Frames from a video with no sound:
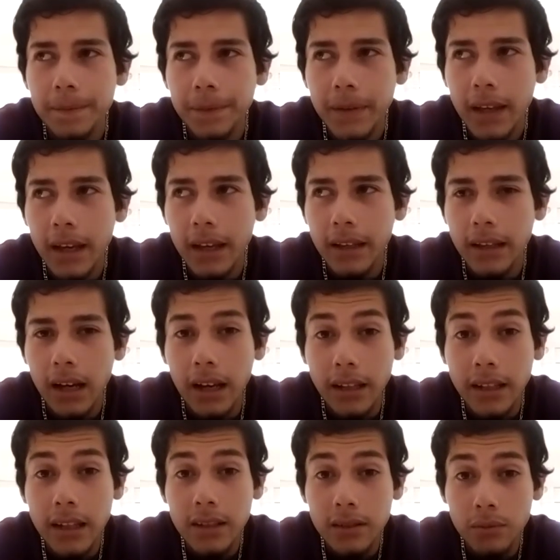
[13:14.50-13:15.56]
And
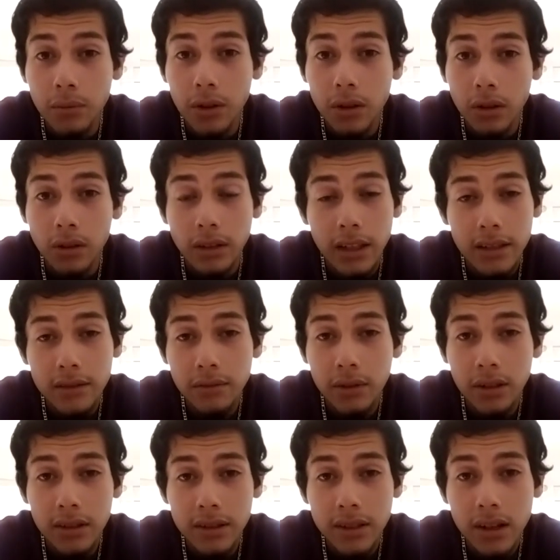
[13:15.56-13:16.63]
it gets real, it gets
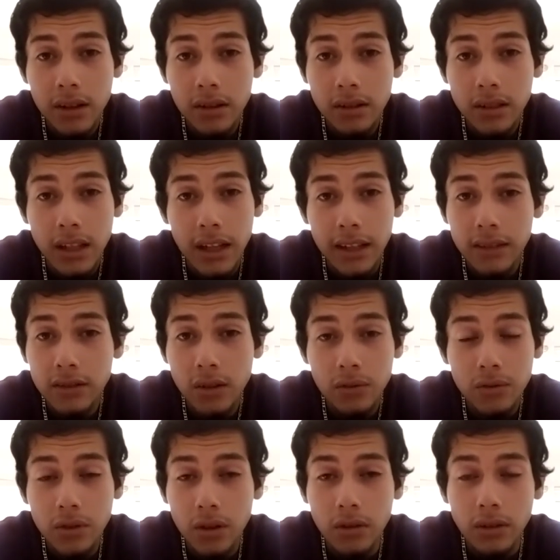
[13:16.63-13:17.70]
really serious, like it's no
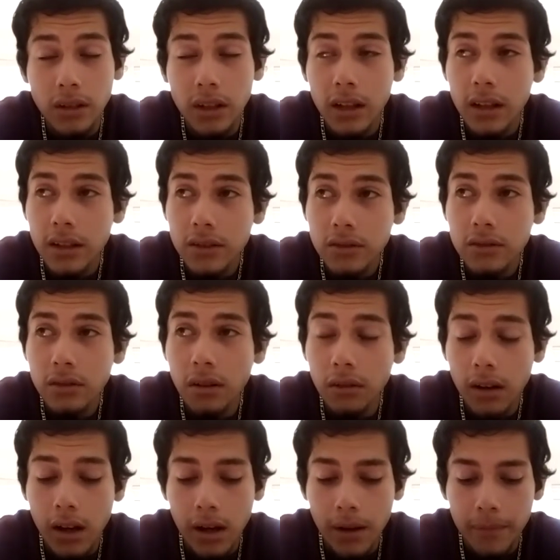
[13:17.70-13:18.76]
joke.
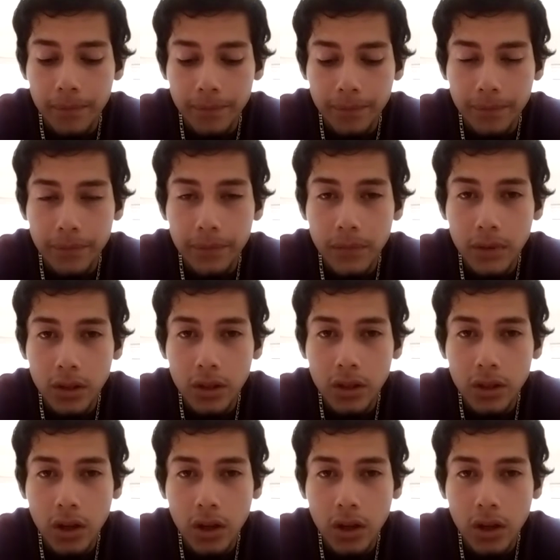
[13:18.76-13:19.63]
So it